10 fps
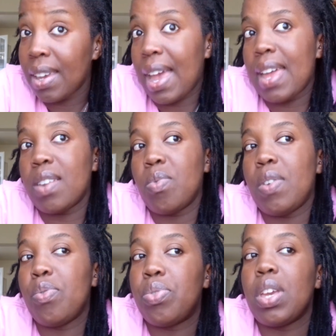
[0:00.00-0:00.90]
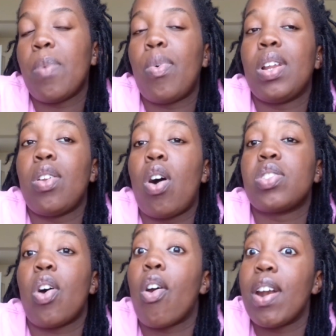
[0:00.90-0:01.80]
And if you think about it,
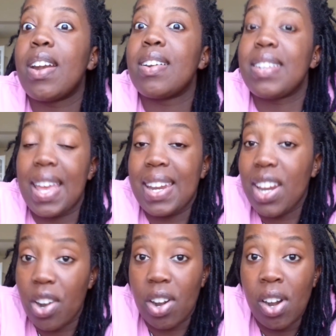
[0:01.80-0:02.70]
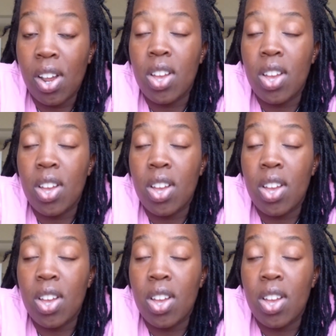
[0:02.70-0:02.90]
locks are dead hair.